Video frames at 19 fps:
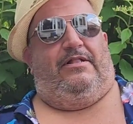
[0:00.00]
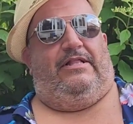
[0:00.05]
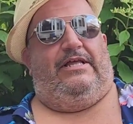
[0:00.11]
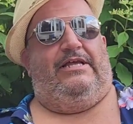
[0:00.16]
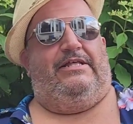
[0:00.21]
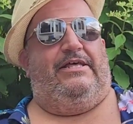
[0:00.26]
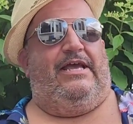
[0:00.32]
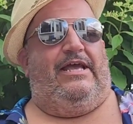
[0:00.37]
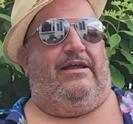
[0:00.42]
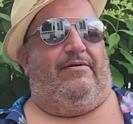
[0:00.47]

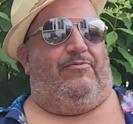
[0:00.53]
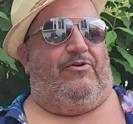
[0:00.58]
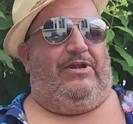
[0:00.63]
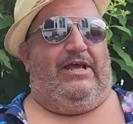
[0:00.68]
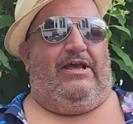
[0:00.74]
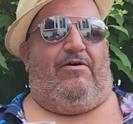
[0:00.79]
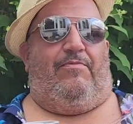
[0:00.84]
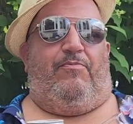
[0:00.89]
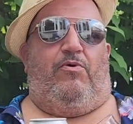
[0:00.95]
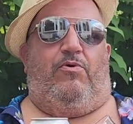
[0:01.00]
Lay the hammer
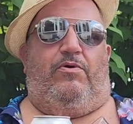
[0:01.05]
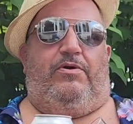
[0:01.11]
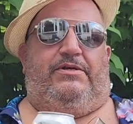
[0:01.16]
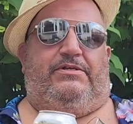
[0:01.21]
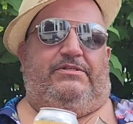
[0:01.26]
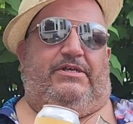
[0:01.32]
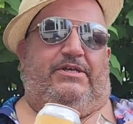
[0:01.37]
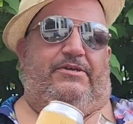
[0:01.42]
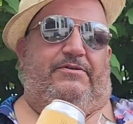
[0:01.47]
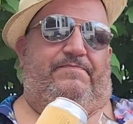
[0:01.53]
down,
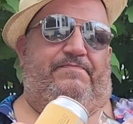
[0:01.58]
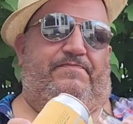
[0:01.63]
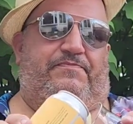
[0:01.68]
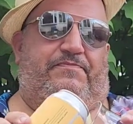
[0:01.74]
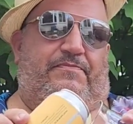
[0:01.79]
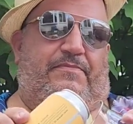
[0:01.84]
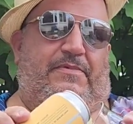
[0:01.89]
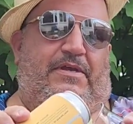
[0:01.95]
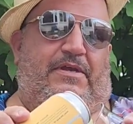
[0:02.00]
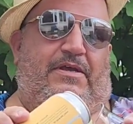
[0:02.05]
boys.
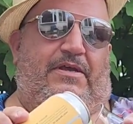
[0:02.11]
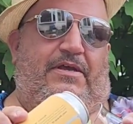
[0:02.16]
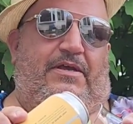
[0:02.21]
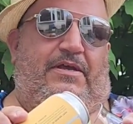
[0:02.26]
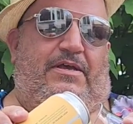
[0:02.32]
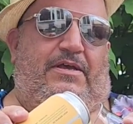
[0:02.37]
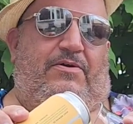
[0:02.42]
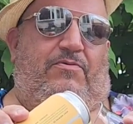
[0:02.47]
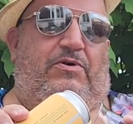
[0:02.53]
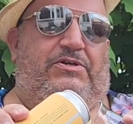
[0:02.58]

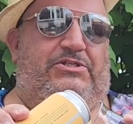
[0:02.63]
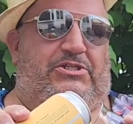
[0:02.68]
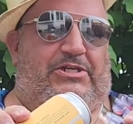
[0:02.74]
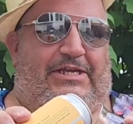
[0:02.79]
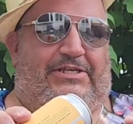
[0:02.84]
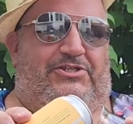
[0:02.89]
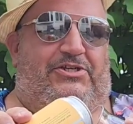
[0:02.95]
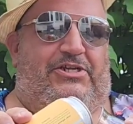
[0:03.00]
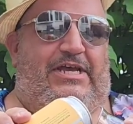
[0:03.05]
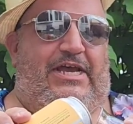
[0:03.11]
Wasn't
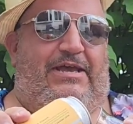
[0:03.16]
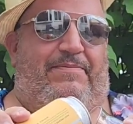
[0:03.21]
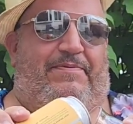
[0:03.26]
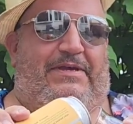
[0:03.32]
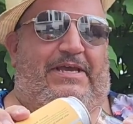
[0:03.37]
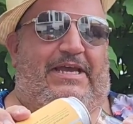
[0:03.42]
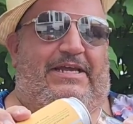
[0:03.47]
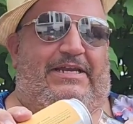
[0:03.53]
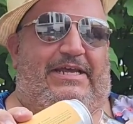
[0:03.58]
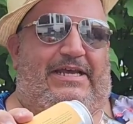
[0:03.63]
yesterday
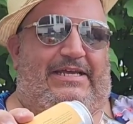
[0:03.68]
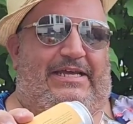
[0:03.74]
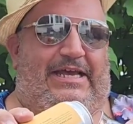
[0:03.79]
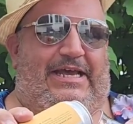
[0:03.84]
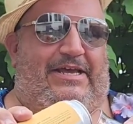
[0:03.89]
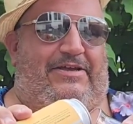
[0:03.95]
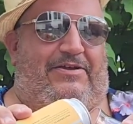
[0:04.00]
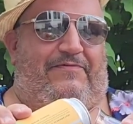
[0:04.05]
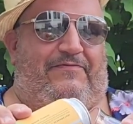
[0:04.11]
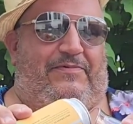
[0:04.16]
IPA day?
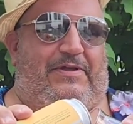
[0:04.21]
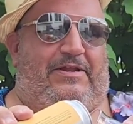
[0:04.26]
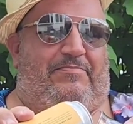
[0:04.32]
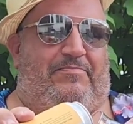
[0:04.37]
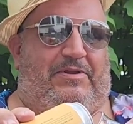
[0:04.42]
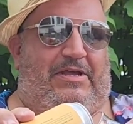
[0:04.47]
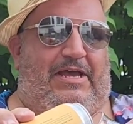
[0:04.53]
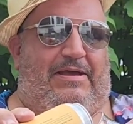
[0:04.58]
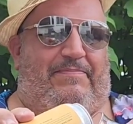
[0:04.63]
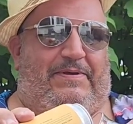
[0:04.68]
Yeah, you know how
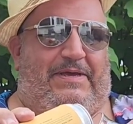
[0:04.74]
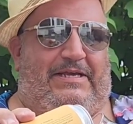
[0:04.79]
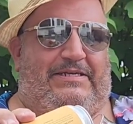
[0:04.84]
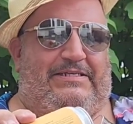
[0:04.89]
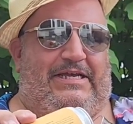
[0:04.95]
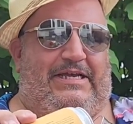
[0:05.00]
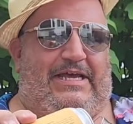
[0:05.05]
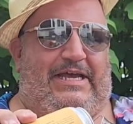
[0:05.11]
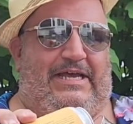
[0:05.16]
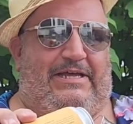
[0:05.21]
many
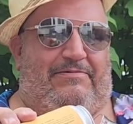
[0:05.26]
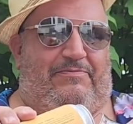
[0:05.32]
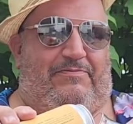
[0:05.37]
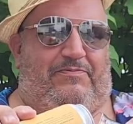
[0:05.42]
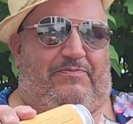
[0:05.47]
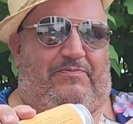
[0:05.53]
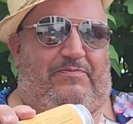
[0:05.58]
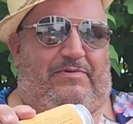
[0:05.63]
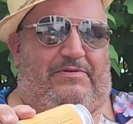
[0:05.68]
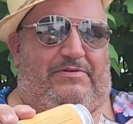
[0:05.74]
IPAs I got?
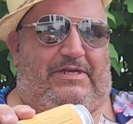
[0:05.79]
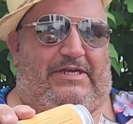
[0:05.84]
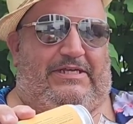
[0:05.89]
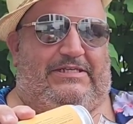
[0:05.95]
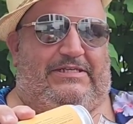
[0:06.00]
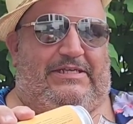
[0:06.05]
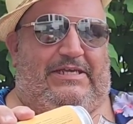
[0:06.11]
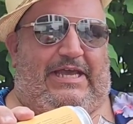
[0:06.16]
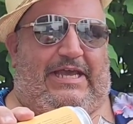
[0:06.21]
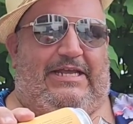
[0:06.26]
Like
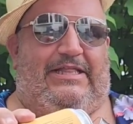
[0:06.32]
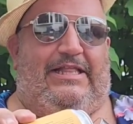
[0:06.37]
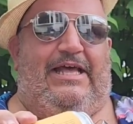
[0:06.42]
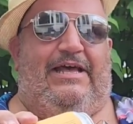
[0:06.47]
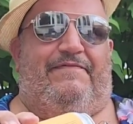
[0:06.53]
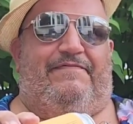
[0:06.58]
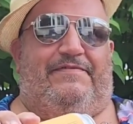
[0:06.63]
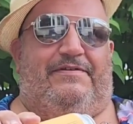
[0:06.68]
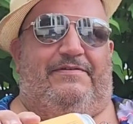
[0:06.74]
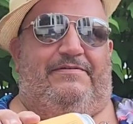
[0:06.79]
8
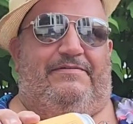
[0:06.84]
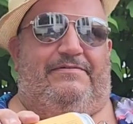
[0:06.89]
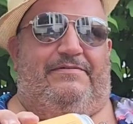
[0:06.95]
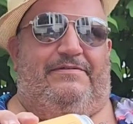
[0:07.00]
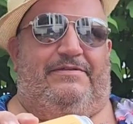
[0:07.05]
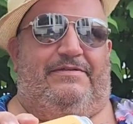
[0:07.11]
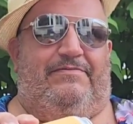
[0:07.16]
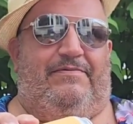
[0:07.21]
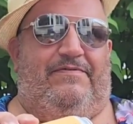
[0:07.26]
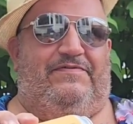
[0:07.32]
left. Do
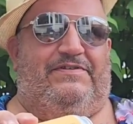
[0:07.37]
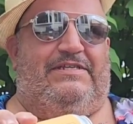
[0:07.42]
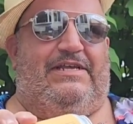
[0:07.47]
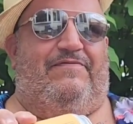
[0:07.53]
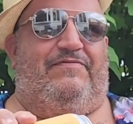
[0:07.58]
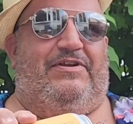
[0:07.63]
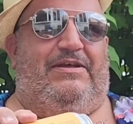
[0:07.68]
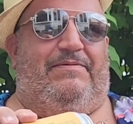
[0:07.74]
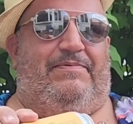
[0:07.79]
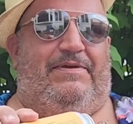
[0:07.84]
we have
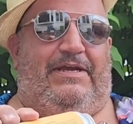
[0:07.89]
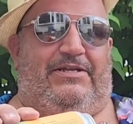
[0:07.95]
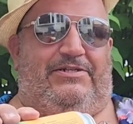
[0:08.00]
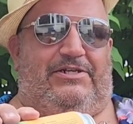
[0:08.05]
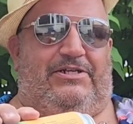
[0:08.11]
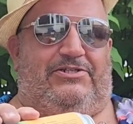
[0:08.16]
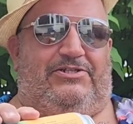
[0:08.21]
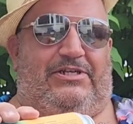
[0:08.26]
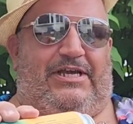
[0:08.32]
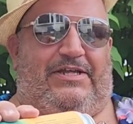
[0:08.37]
7 IPAs
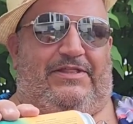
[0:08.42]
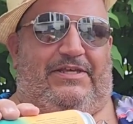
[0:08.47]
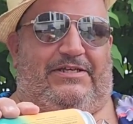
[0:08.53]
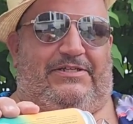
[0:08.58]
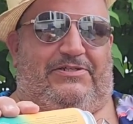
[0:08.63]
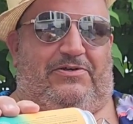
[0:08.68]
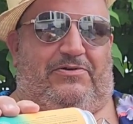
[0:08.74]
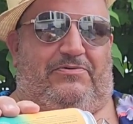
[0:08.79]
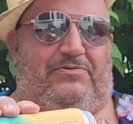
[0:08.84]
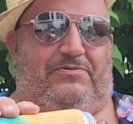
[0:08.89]
yesterday? I
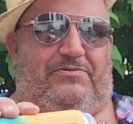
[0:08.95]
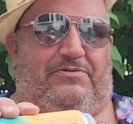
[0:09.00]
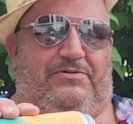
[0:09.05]
think so.